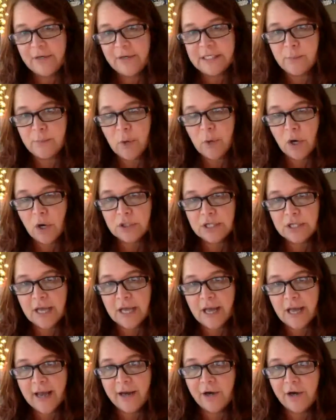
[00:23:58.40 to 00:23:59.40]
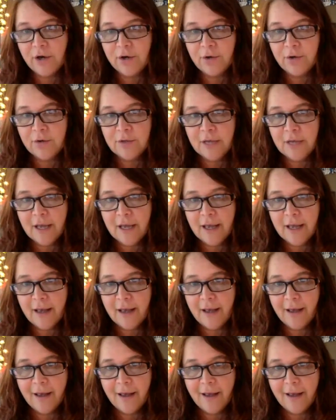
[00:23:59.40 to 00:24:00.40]
smart to hire
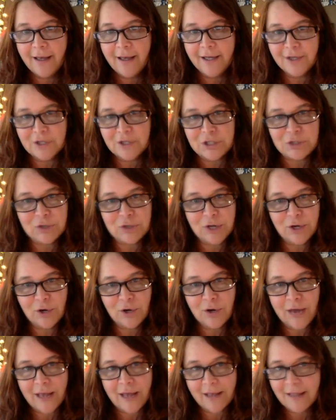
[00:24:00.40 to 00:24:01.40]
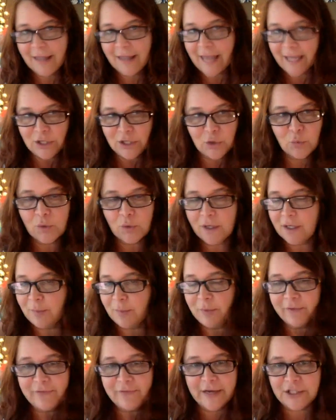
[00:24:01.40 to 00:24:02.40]
an illustrator like you would a
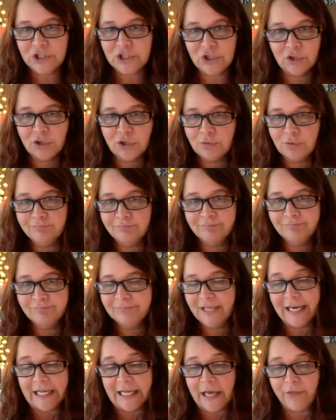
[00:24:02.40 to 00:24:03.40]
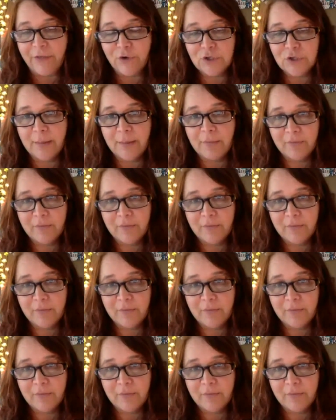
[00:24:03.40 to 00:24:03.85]
professional, any other type of